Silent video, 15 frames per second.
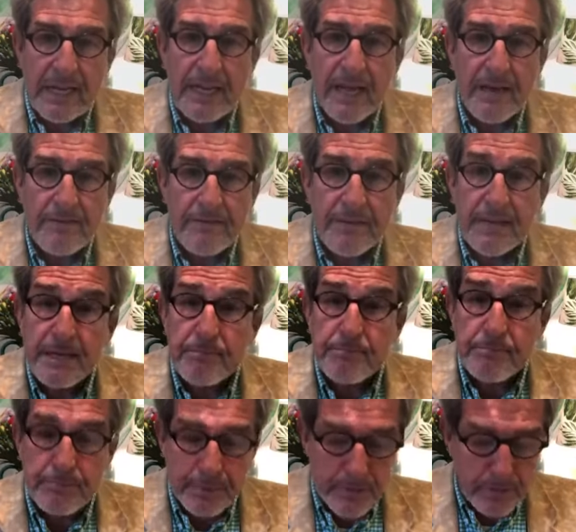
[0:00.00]
Love
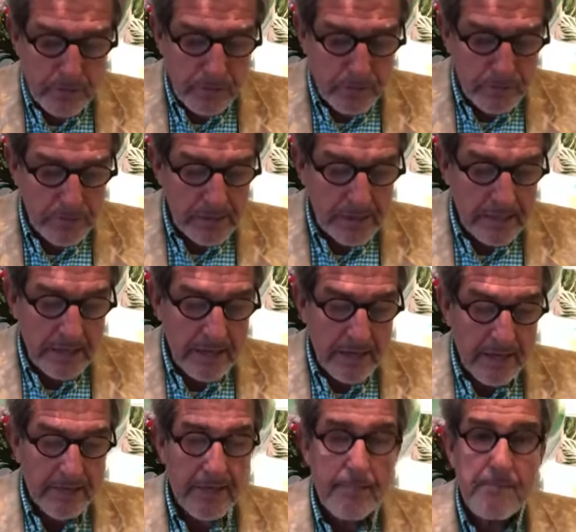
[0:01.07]
imbues
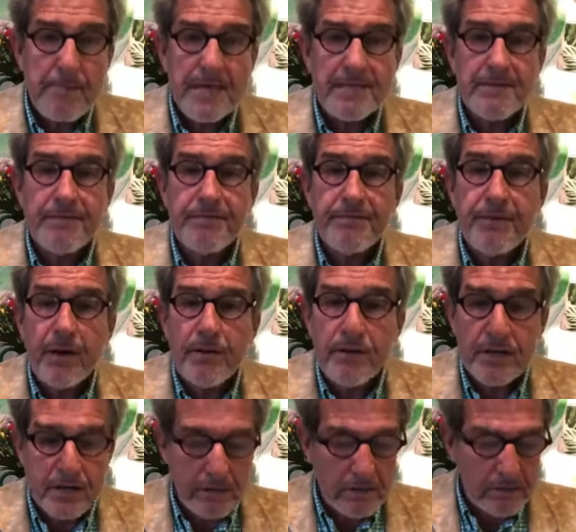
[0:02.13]
the
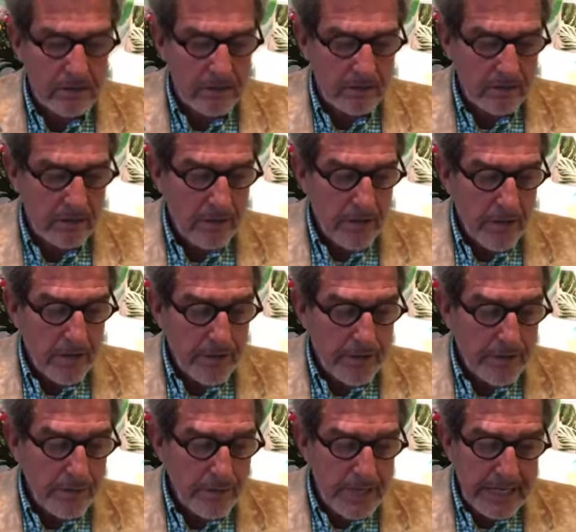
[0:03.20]
metaphorical
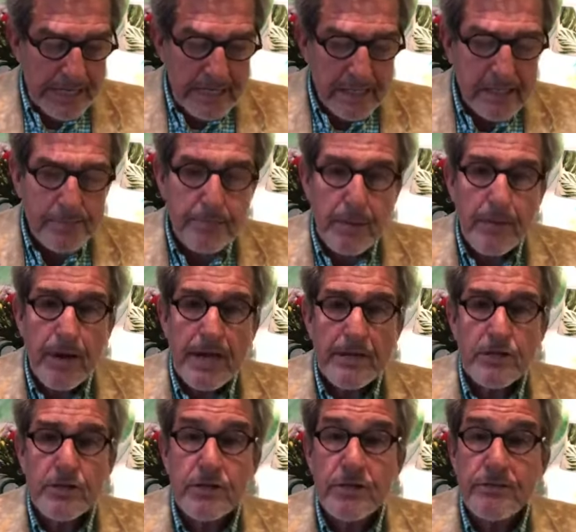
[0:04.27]
through the
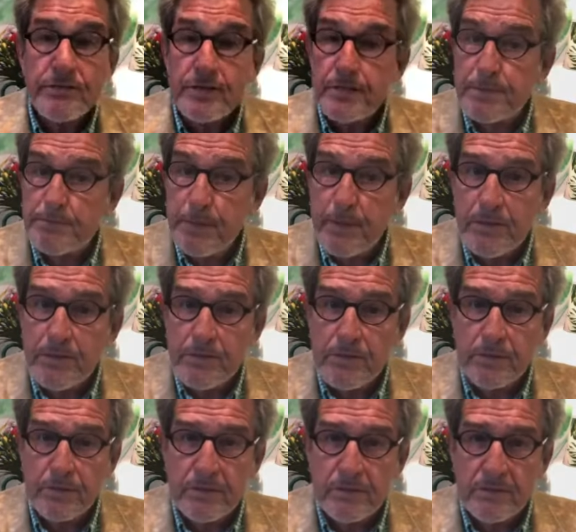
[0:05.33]
inspiration of the
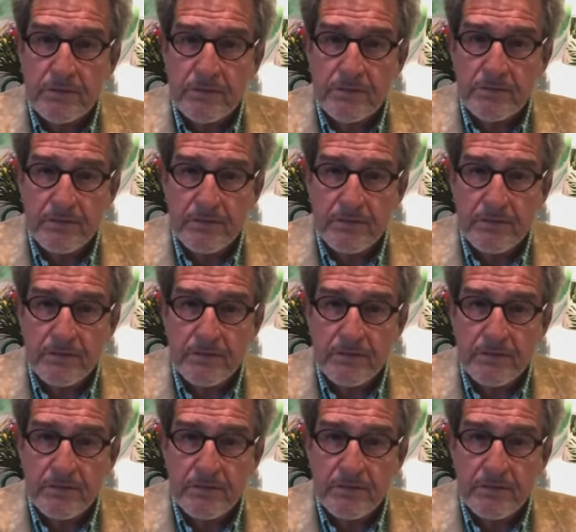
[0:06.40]
spiritual.